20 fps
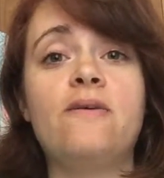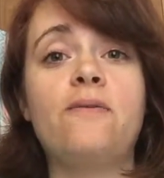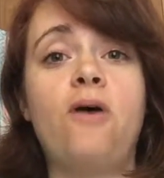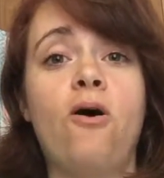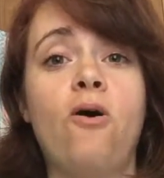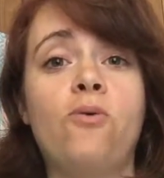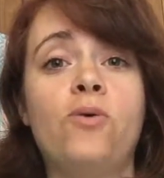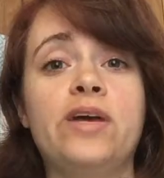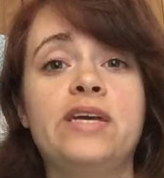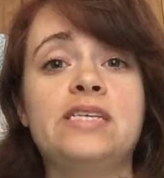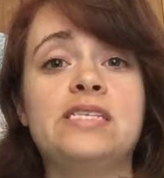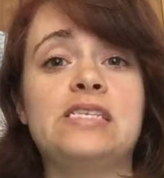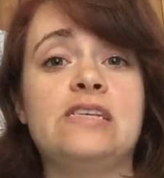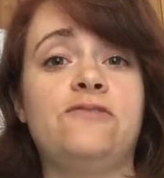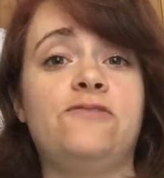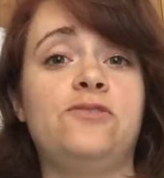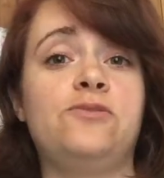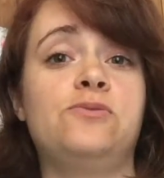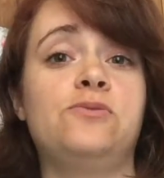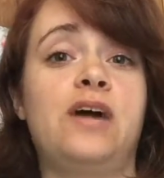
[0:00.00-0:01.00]
Always,
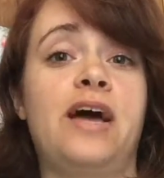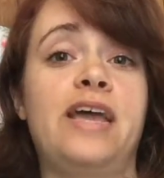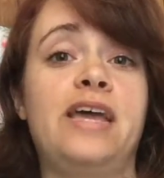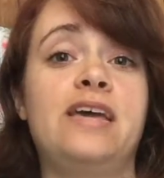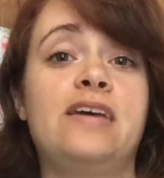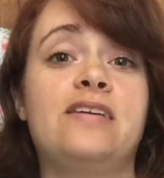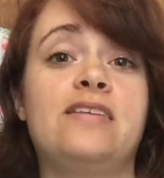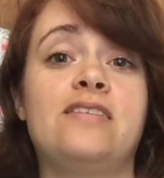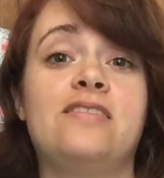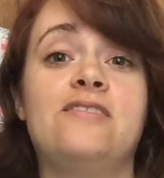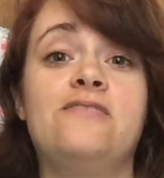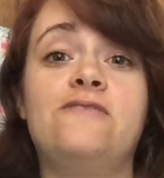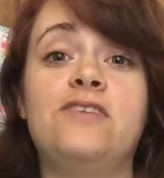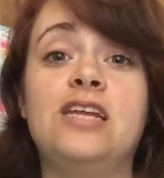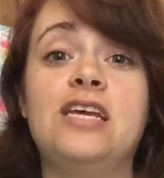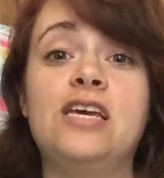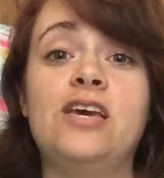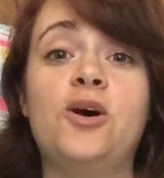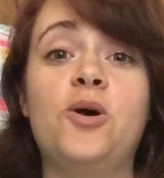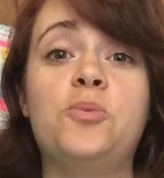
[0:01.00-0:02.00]
if you like the
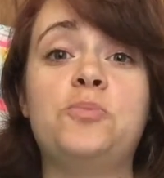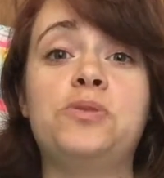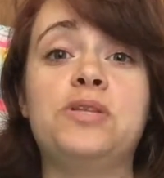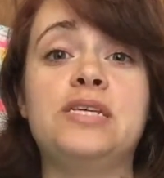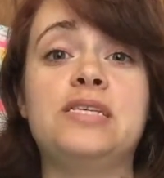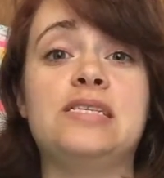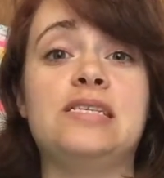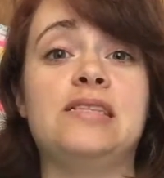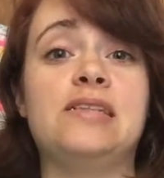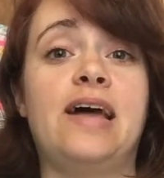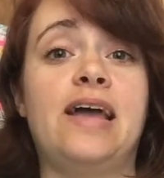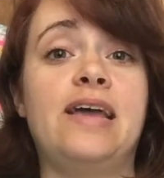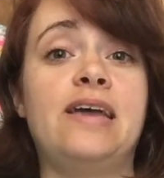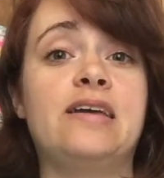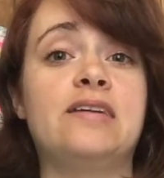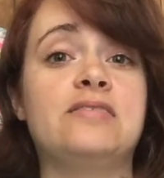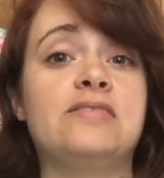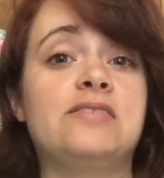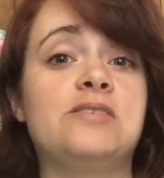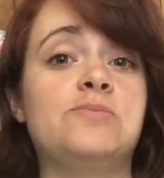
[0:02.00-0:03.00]
video, please like
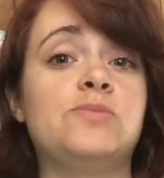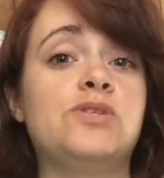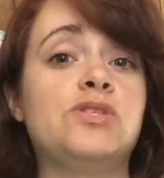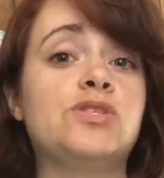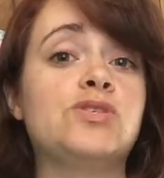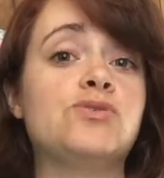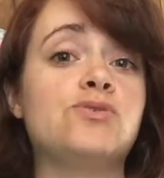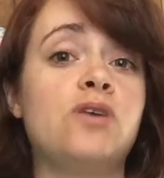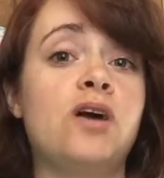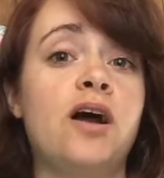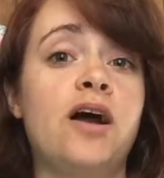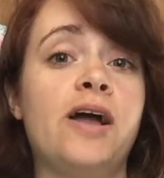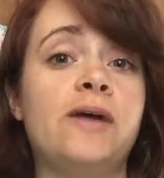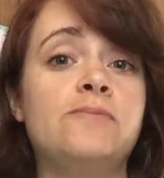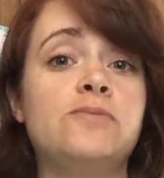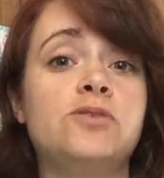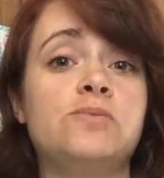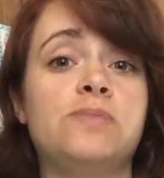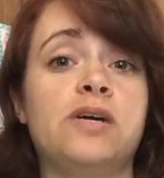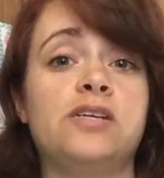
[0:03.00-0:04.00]
and
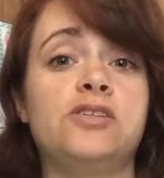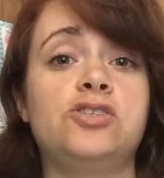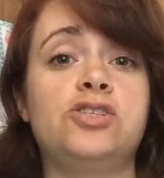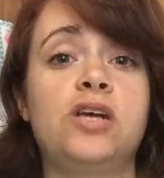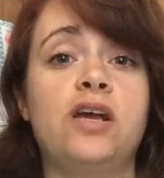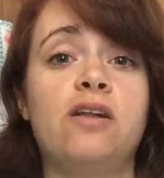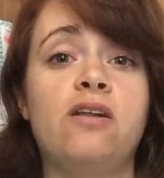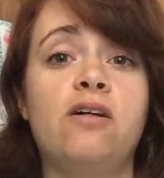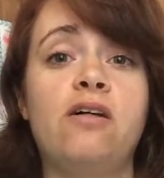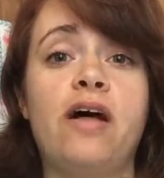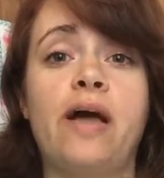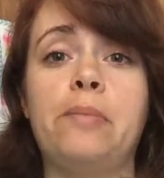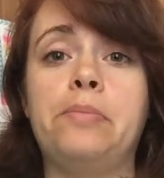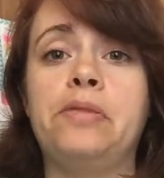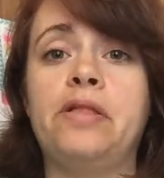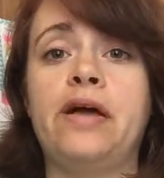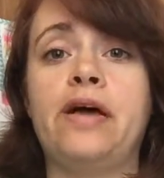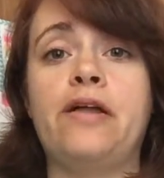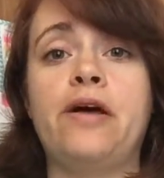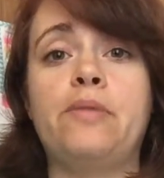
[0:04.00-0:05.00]
subscribe to my channel. I
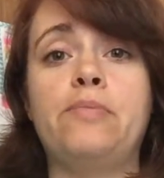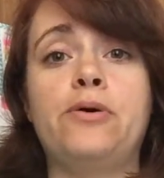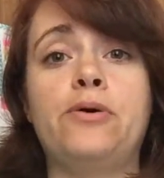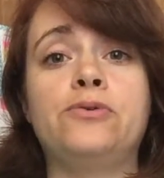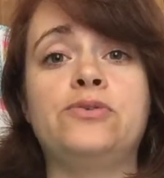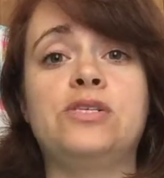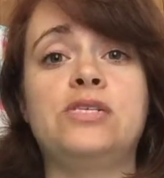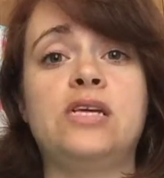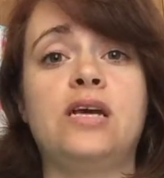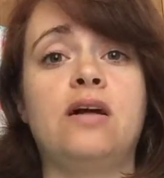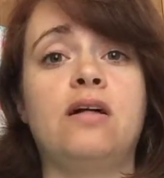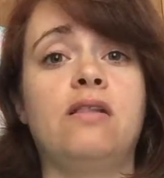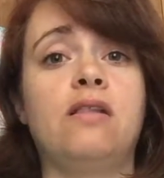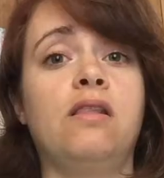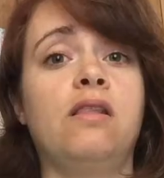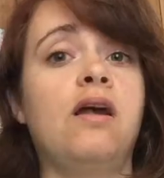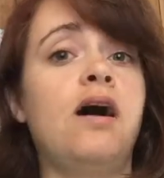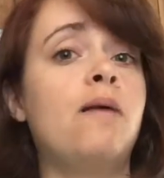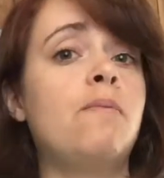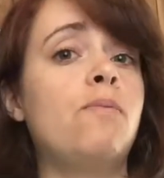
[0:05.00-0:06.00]
plan on posting a
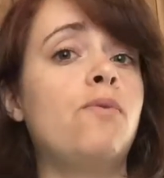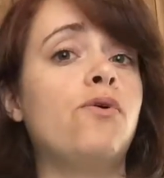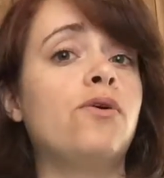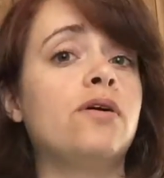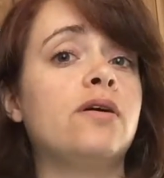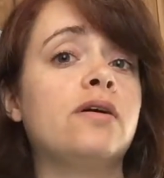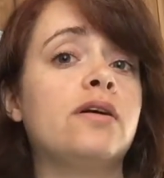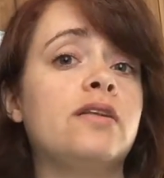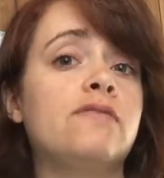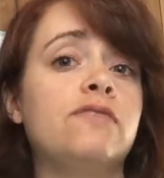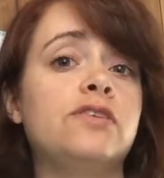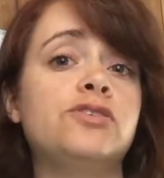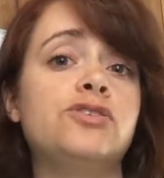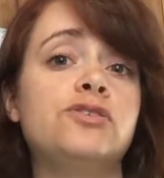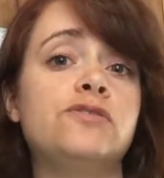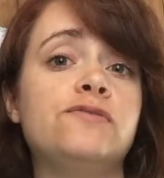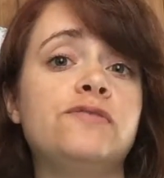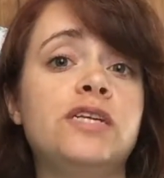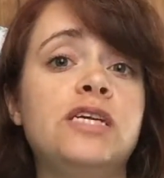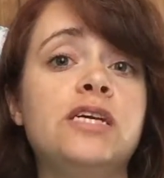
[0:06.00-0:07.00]
lot more
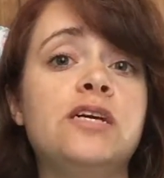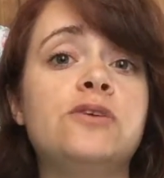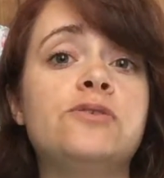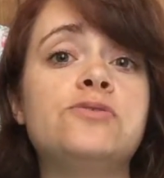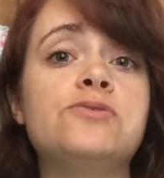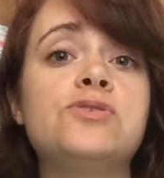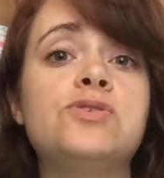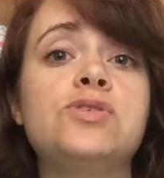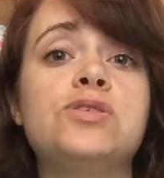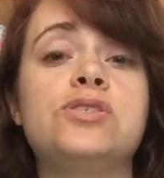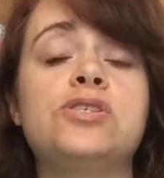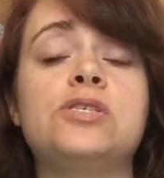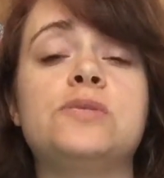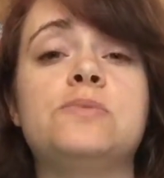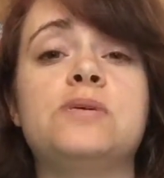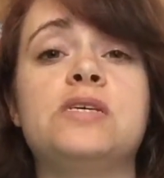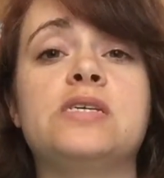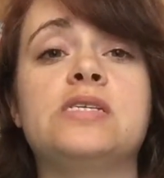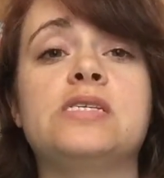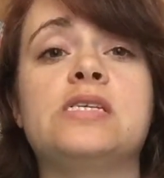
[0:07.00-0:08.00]
adventure videos just
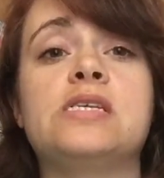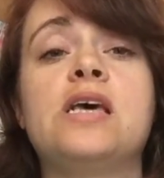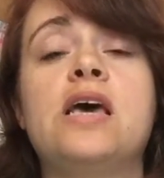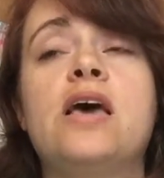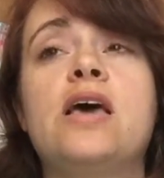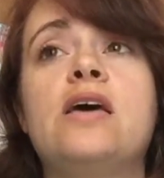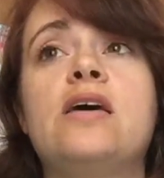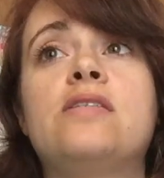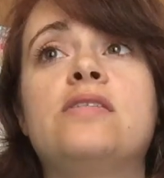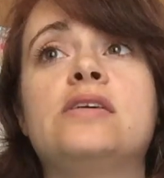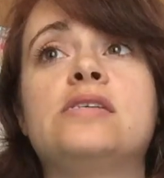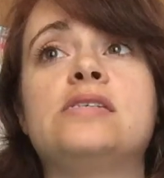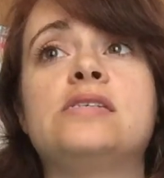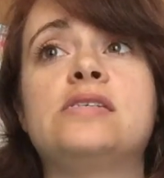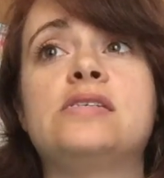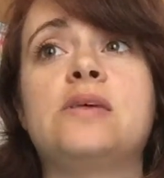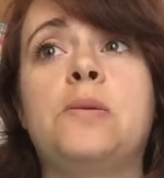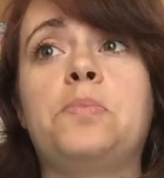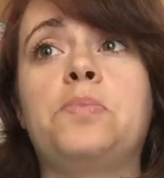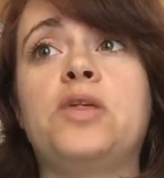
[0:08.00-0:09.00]
because this
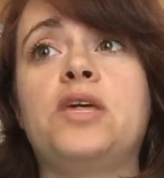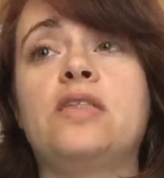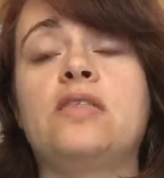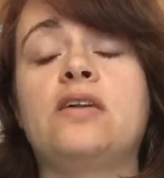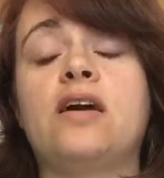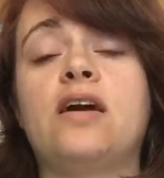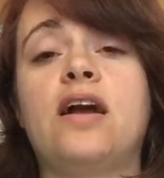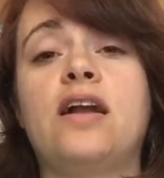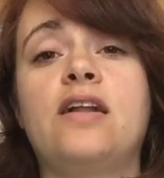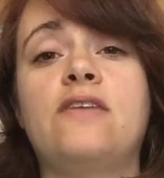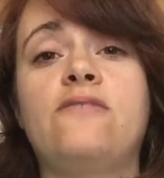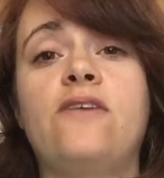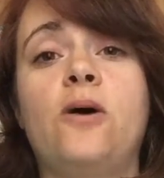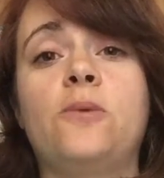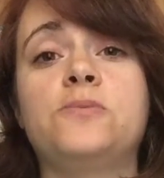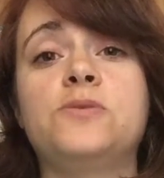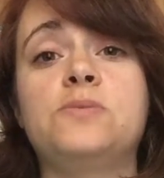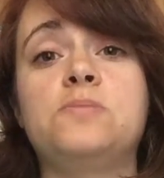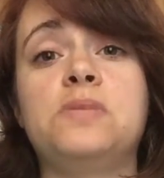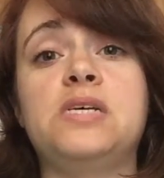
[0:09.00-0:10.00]
is something that kind of
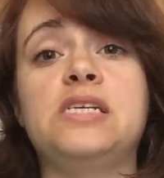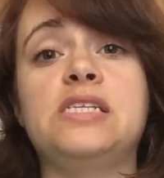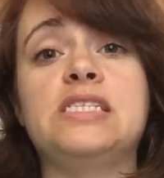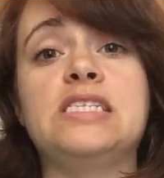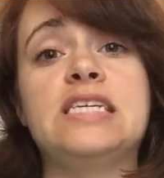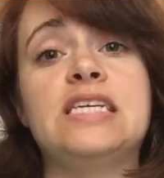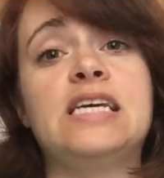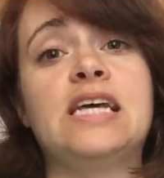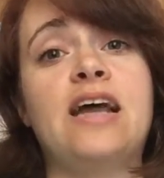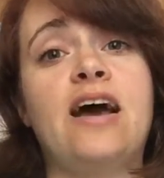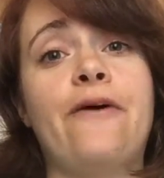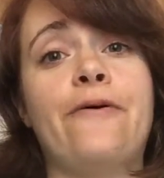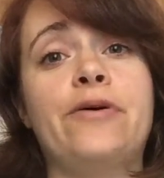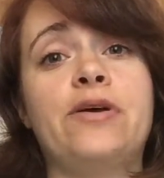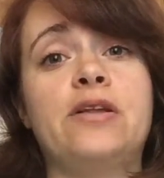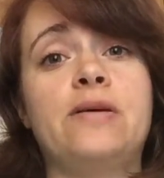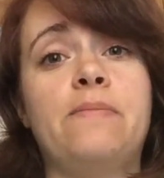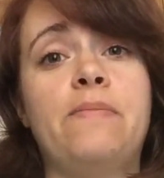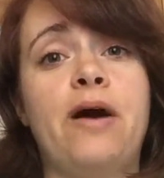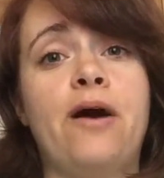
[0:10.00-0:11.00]
helps me to get out
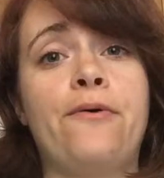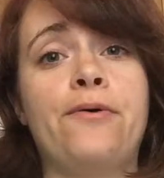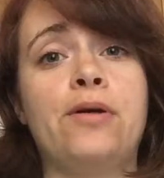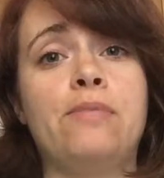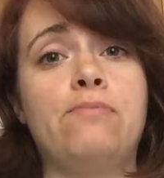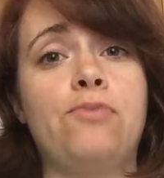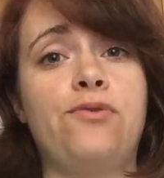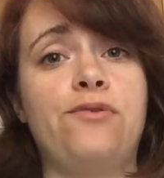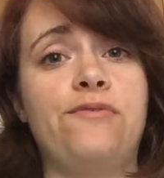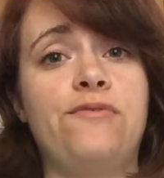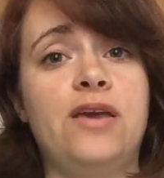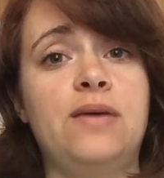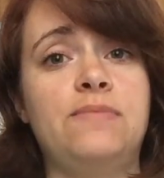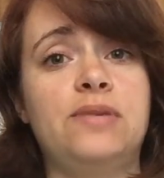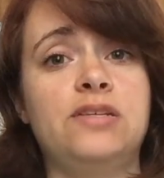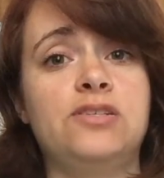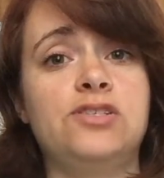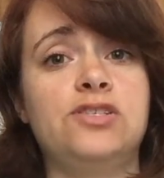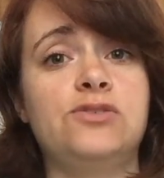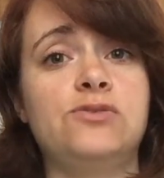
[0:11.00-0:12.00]
and about and motivate
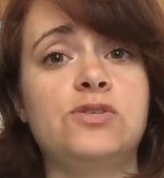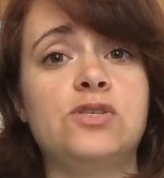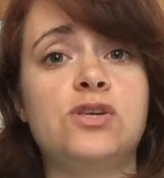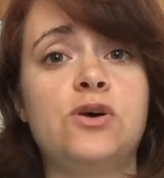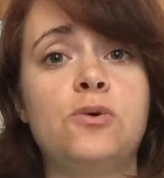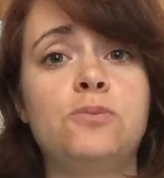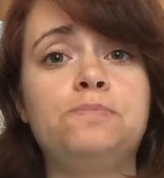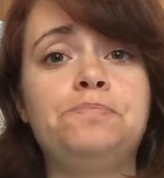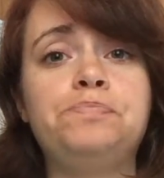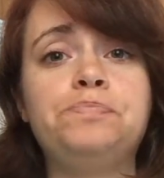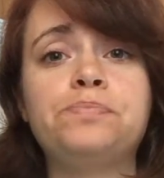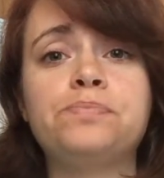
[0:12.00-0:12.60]
me to do so.